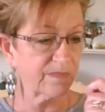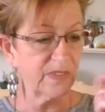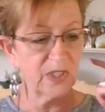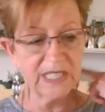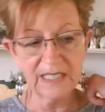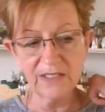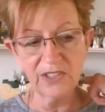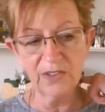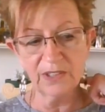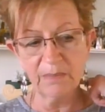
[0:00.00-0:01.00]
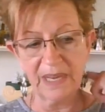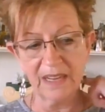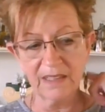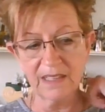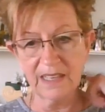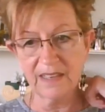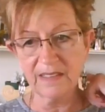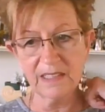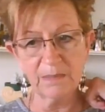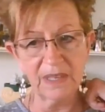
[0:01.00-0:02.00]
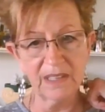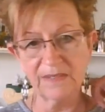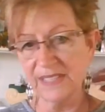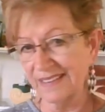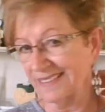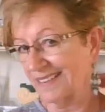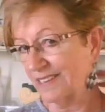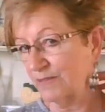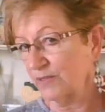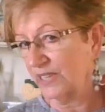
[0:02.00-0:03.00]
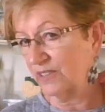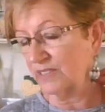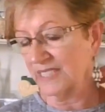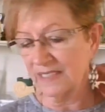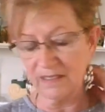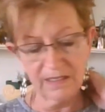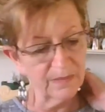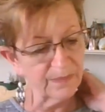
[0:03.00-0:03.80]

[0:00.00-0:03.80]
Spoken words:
She kisses you on the back of the neck. This is my left side, kind of over here on the side.